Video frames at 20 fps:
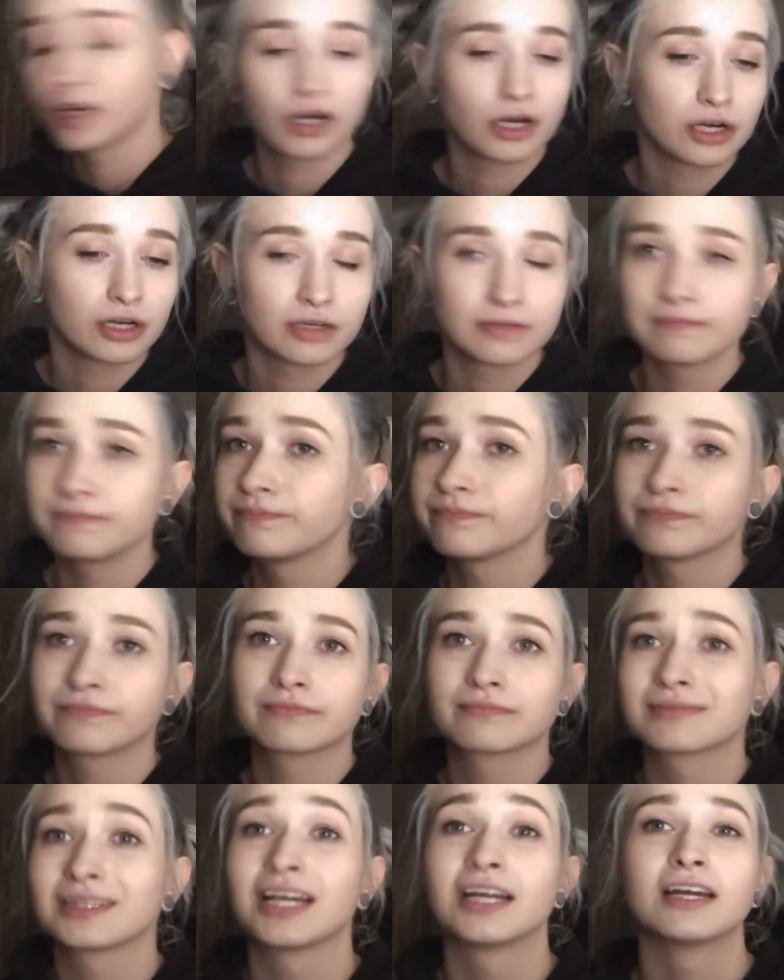Um,
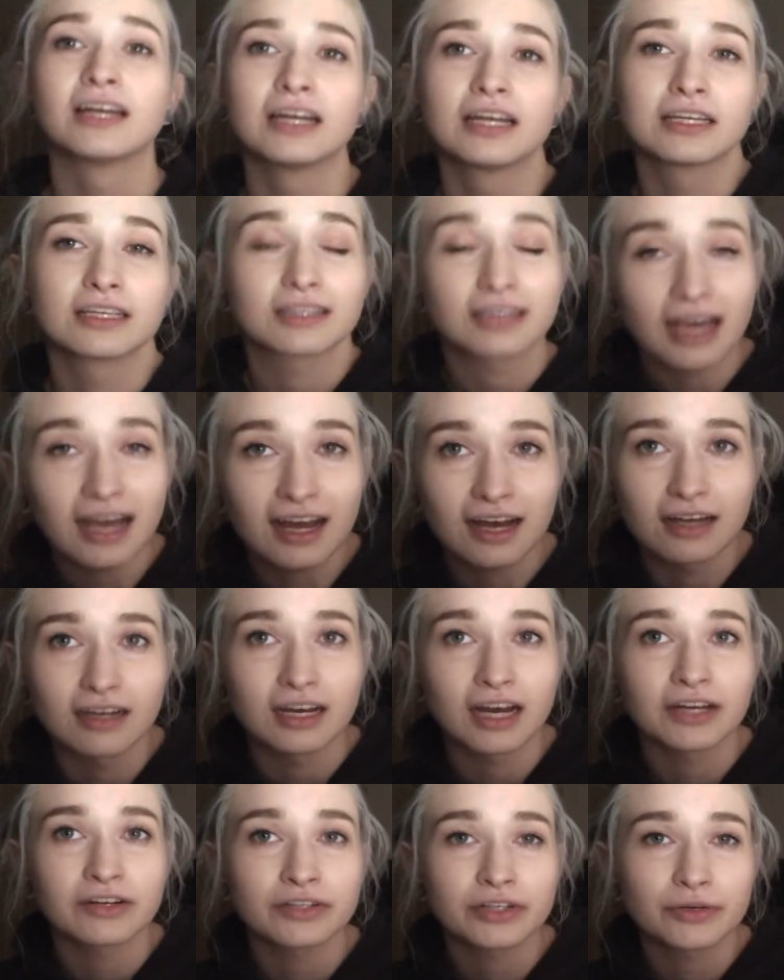yeah,
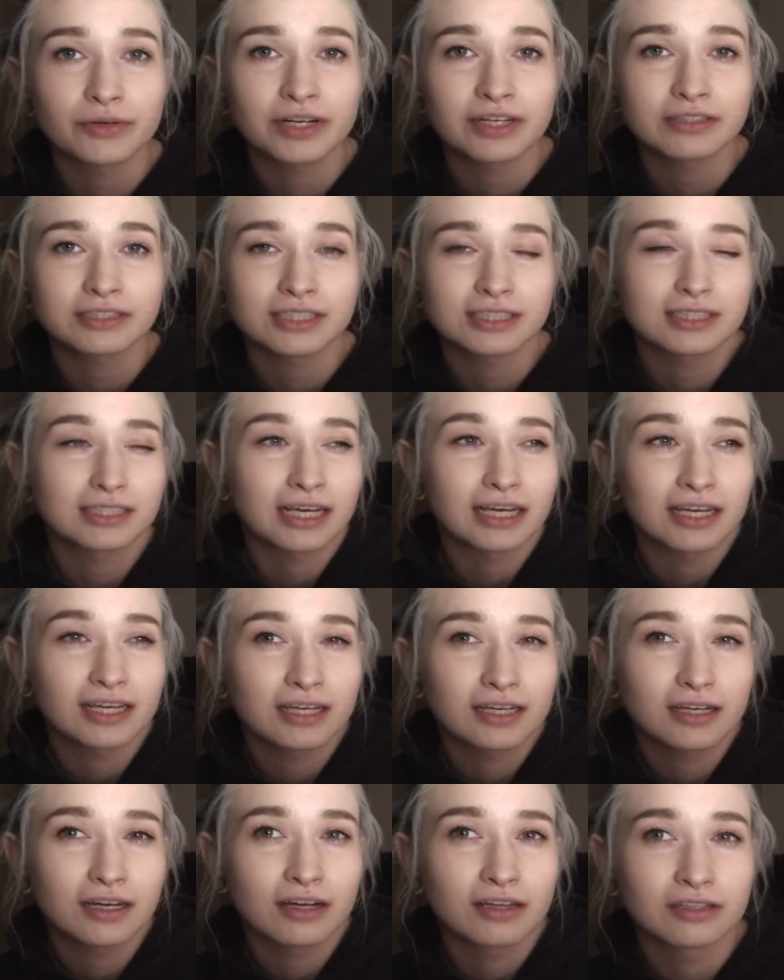I don't know what else to
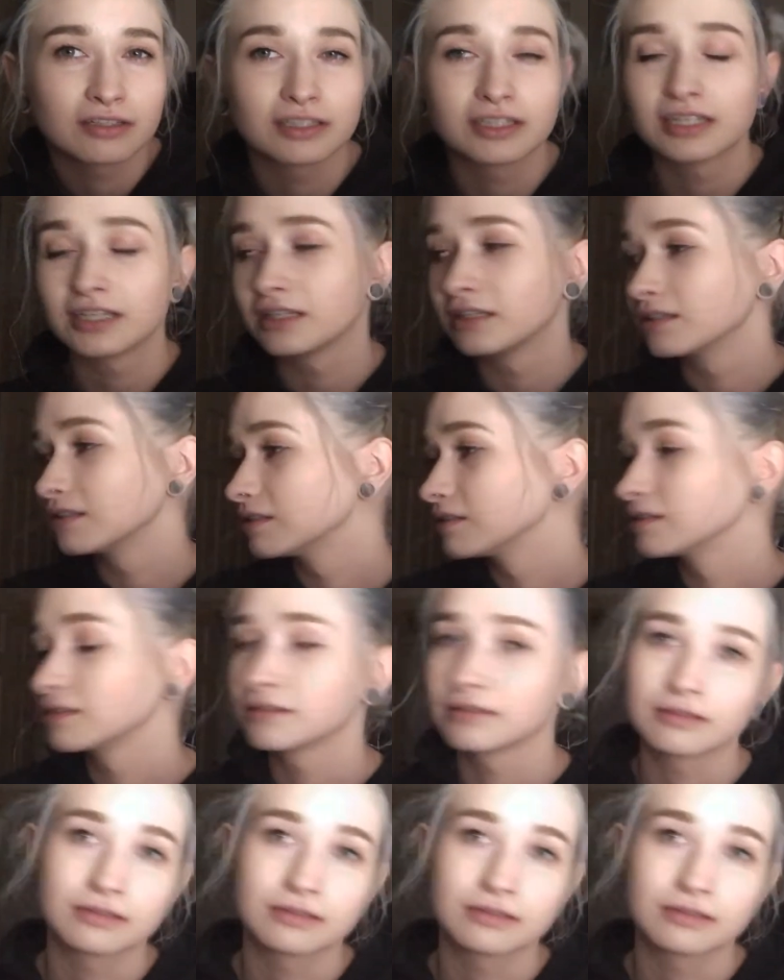say other than